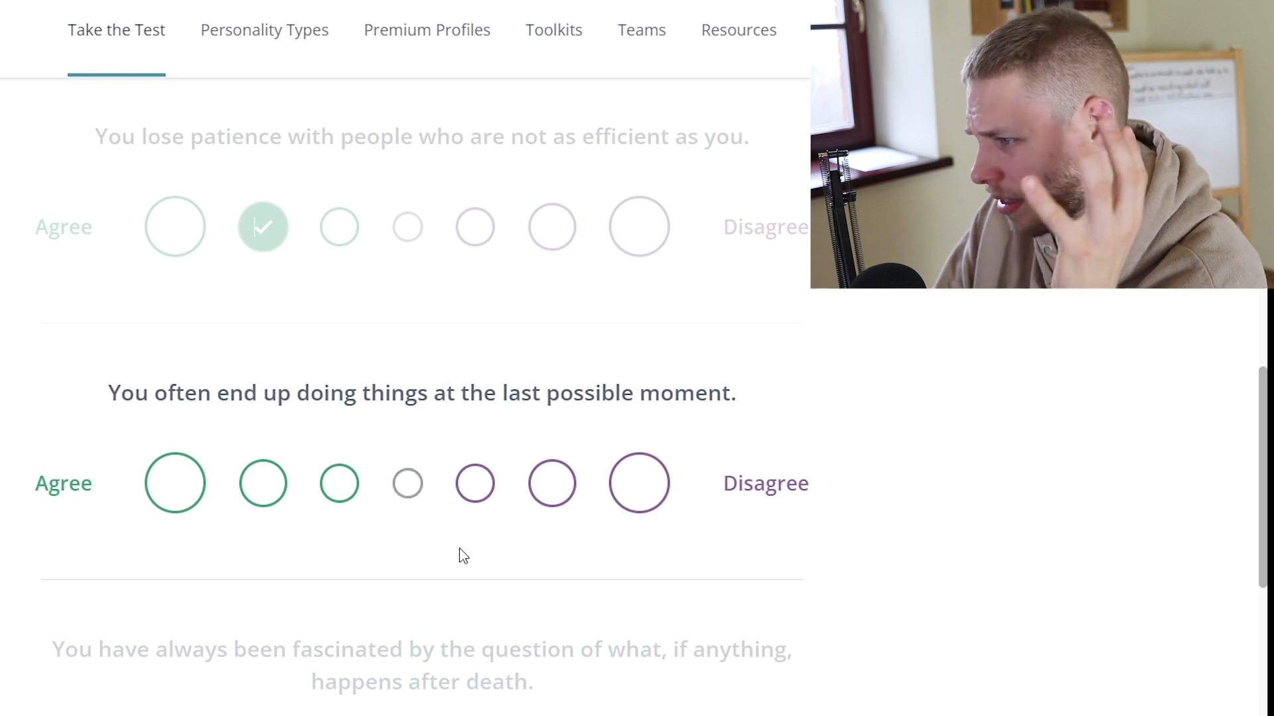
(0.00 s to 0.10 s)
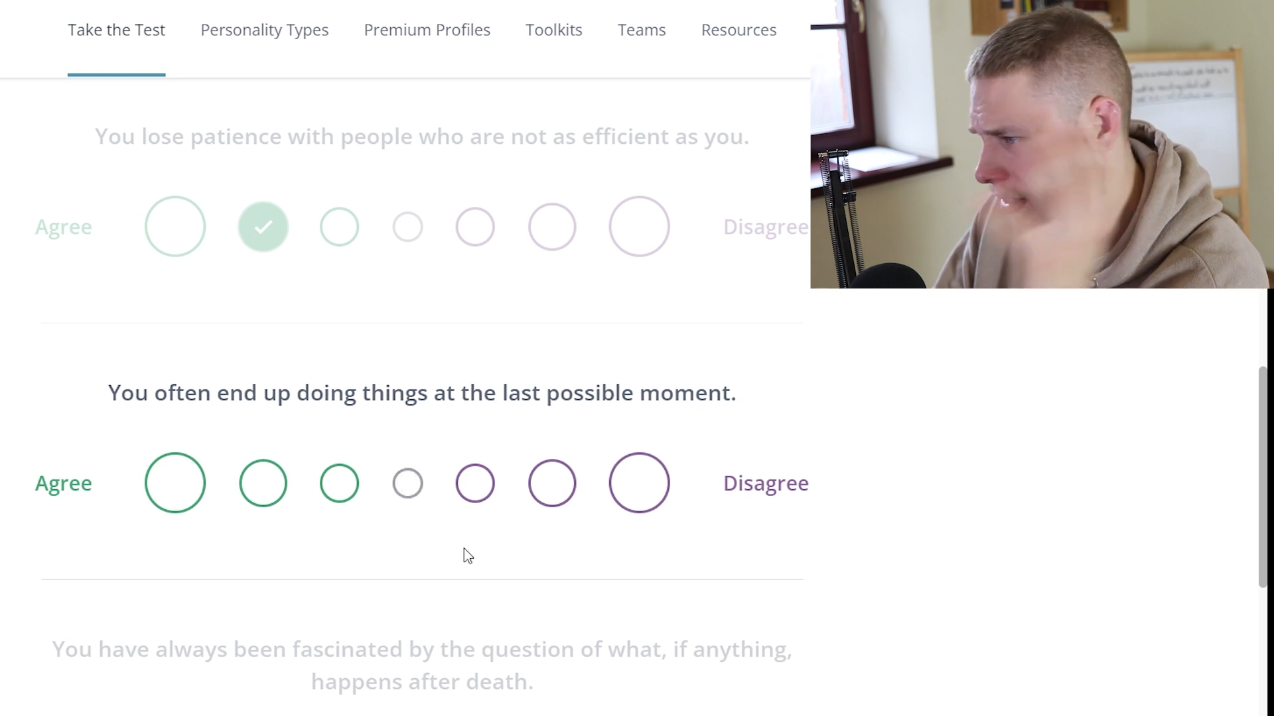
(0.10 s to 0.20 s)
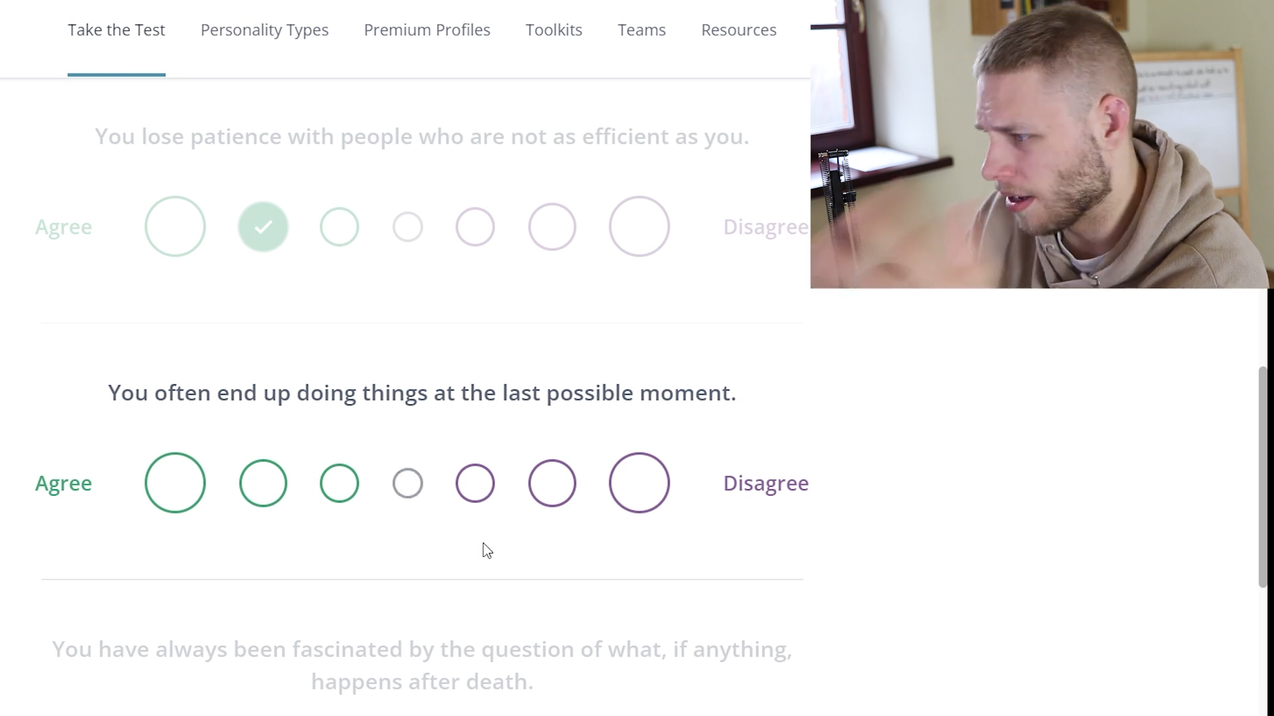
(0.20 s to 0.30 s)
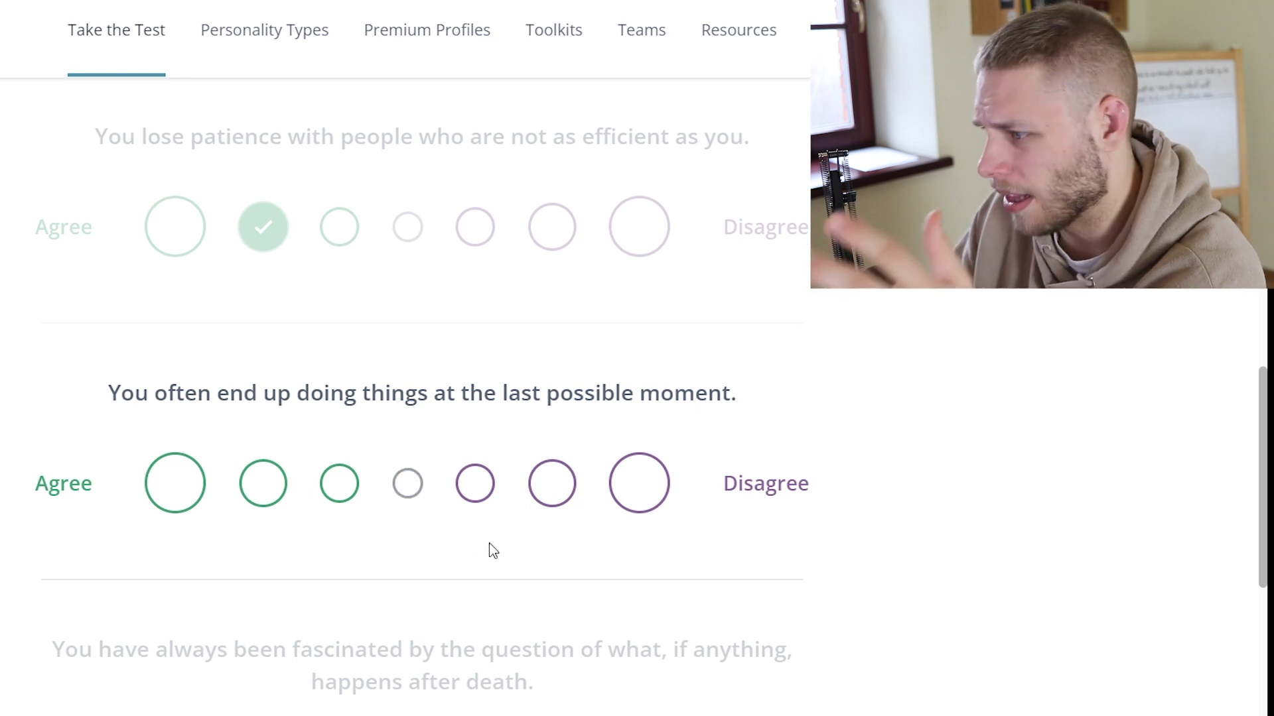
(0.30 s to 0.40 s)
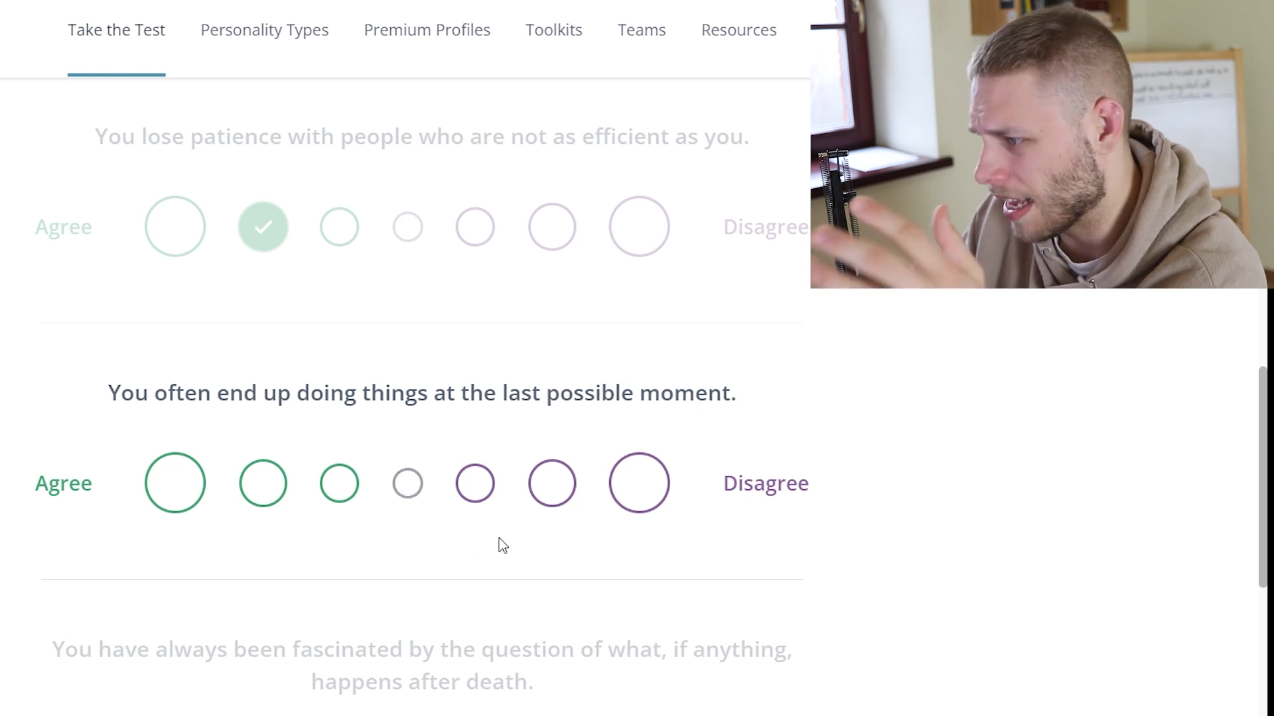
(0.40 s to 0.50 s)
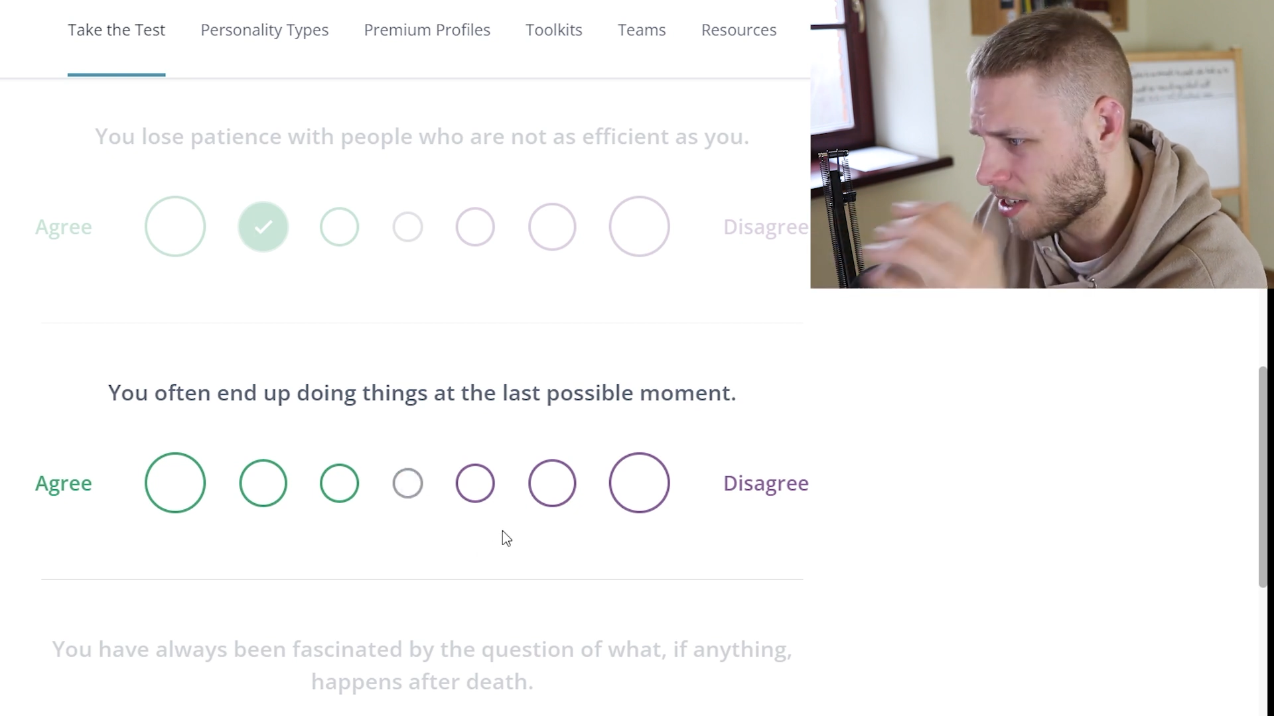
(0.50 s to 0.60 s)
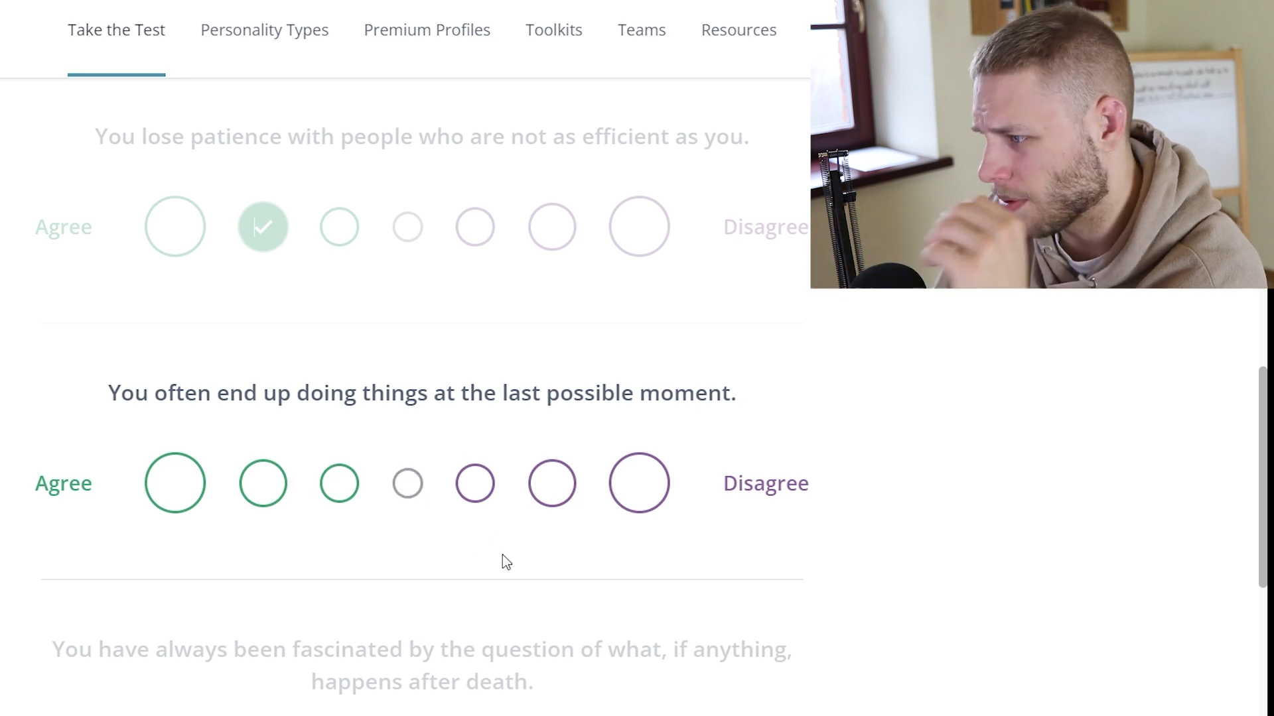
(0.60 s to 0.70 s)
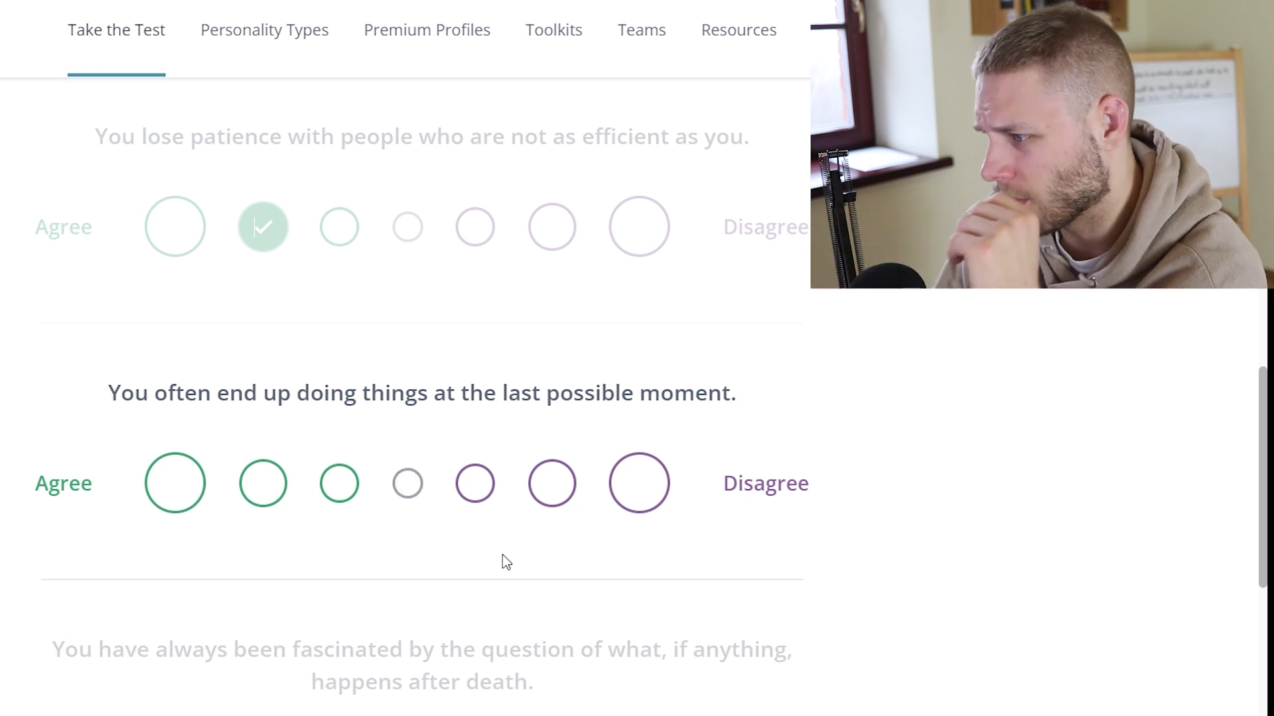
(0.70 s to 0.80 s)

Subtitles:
to the last